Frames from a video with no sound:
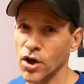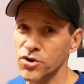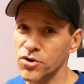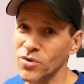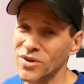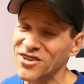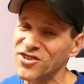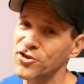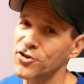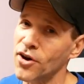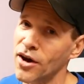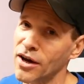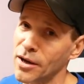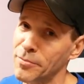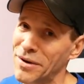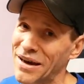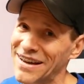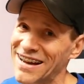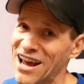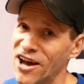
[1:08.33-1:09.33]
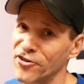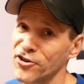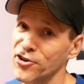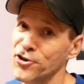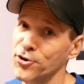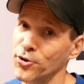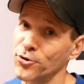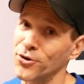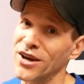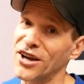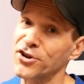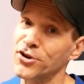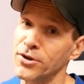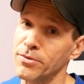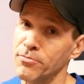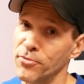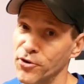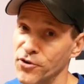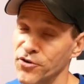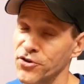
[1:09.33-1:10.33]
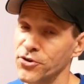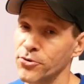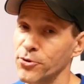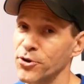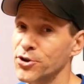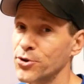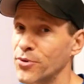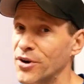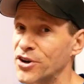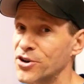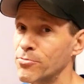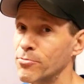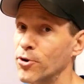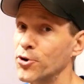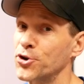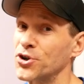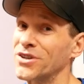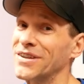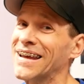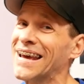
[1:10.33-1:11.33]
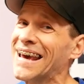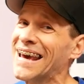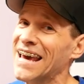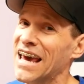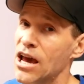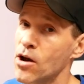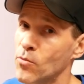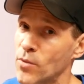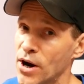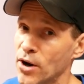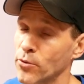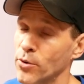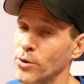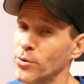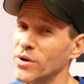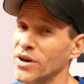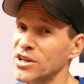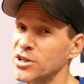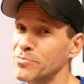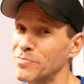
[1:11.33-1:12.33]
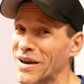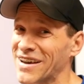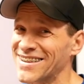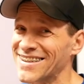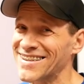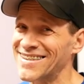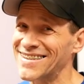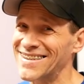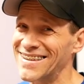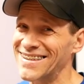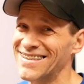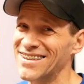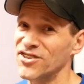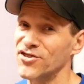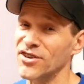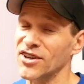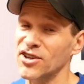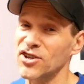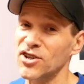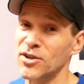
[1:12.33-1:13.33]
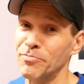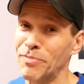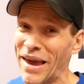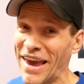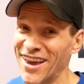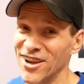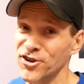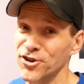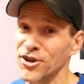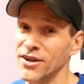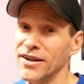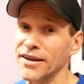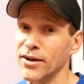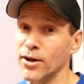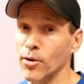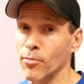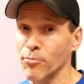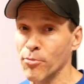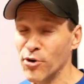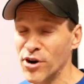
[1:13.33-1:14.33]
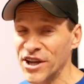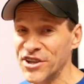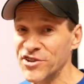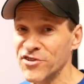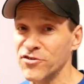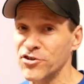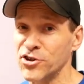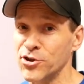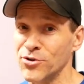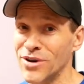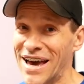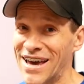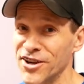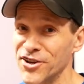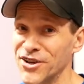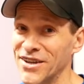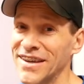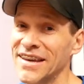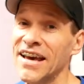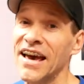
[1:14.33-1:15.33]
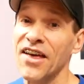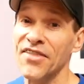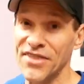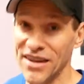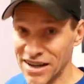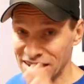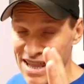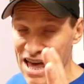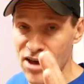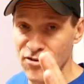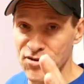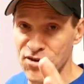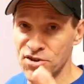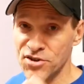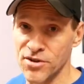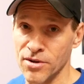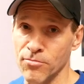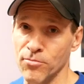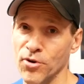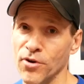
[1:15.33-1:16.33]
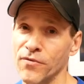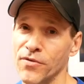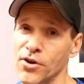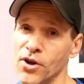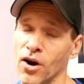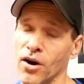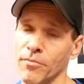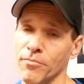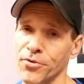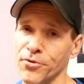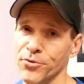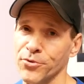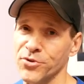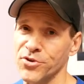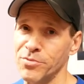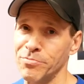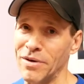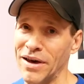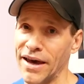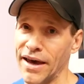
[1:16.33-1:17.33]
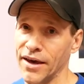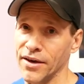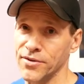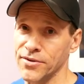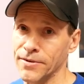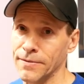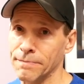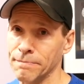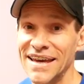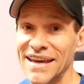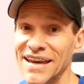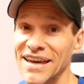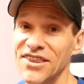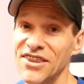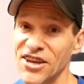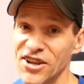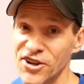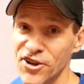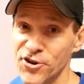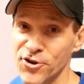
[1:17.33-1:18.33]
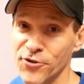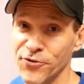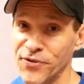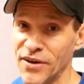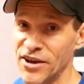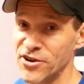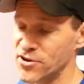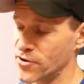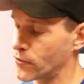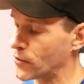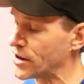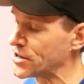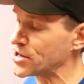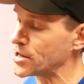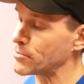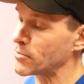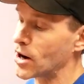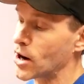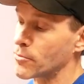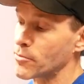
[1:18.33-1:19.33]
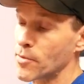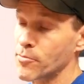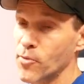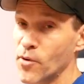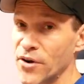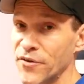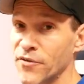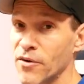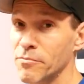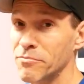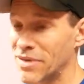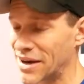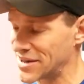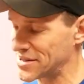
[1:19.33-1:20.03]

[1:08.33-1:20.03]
So let's talk about how the shoulder actually moves through its range of motion and where we would expect to see this expansion and compressive strategy that allows us to move the arm through space. In the initial phase of raising my arm up away from my